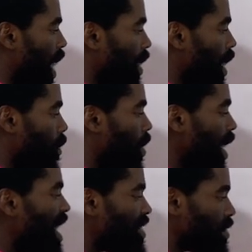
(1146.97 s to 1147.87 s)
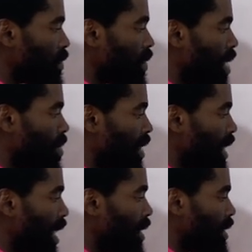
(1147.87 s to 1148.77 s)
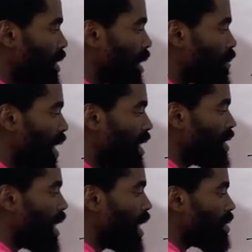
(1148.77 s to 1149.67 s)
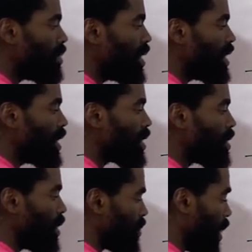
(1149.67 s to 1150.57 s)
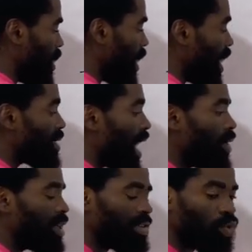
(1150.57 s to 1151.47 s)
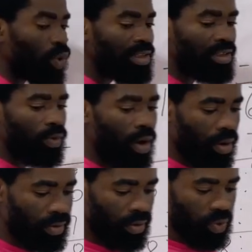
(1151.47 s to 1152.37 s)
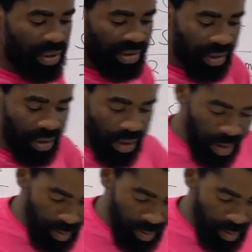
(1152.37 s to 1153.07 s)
I'll get what? 8. So that means that she spent 8 hours, 20